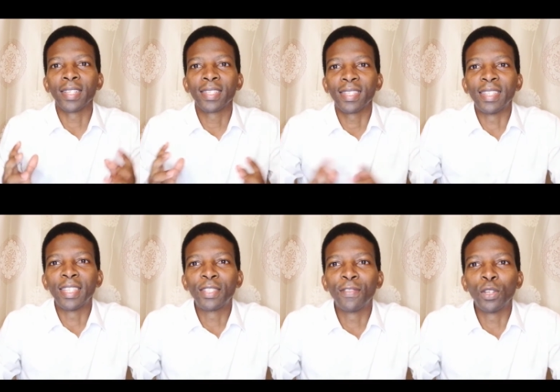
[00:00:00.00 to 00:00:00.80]
Thus, in
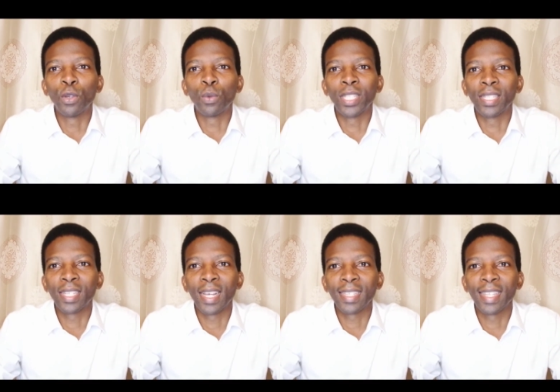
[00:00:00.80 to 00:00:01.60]
this video, we
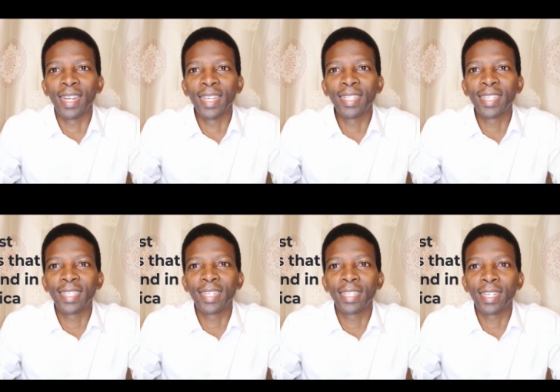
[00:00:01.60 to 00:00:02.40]
discuss the
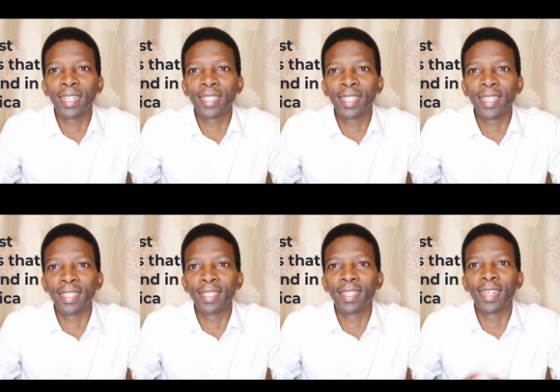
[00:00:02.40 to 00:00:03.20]
latest critical
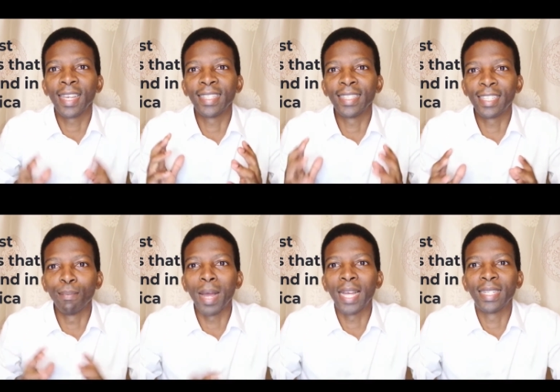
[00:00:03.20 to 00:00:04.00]
skills that are in
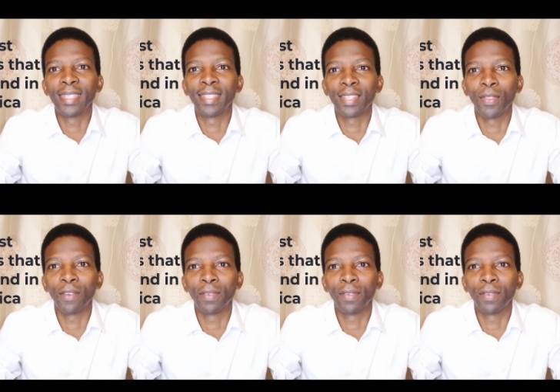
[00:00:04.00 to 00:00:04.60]
demand in South